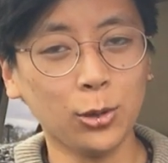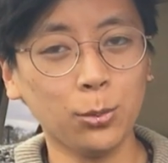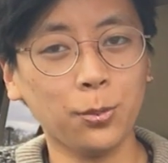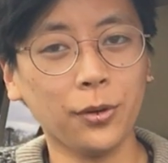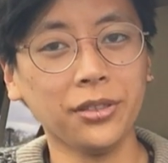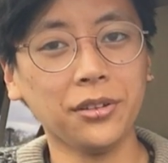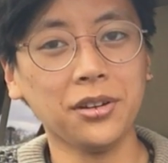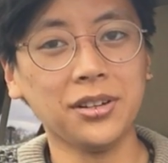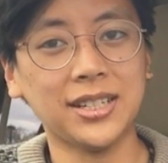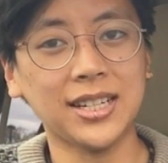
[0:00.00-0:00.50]

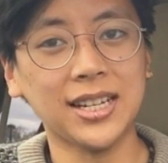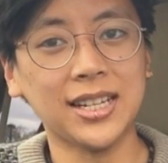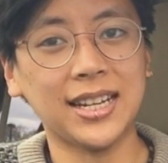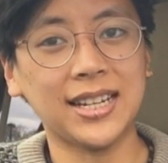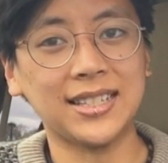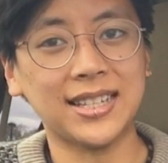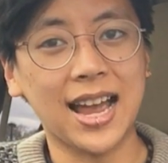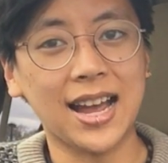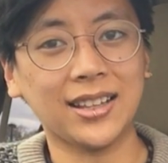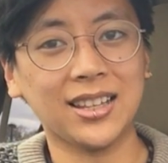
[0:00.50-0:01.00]
brother did
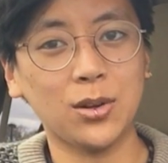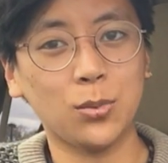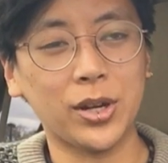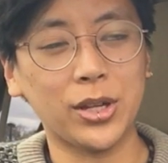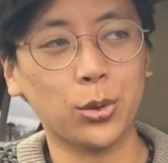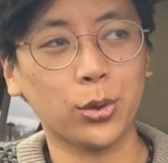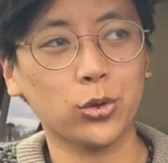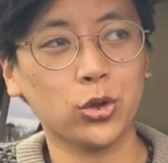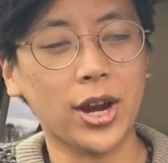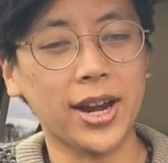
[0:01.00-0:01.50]
exactly what
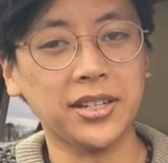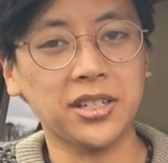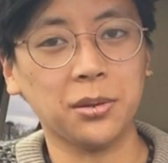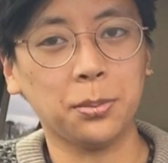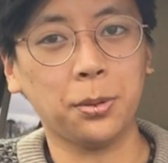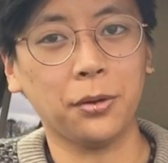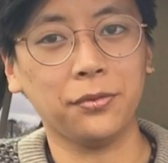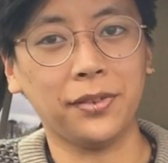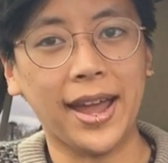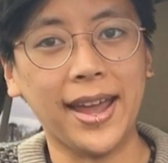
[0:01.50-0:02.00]
you were trying to
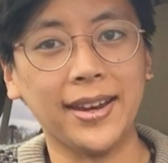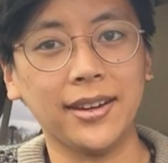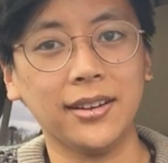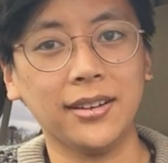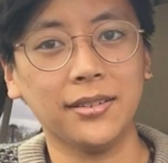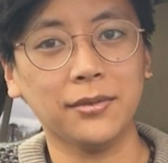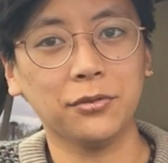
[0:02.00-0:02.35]
prevent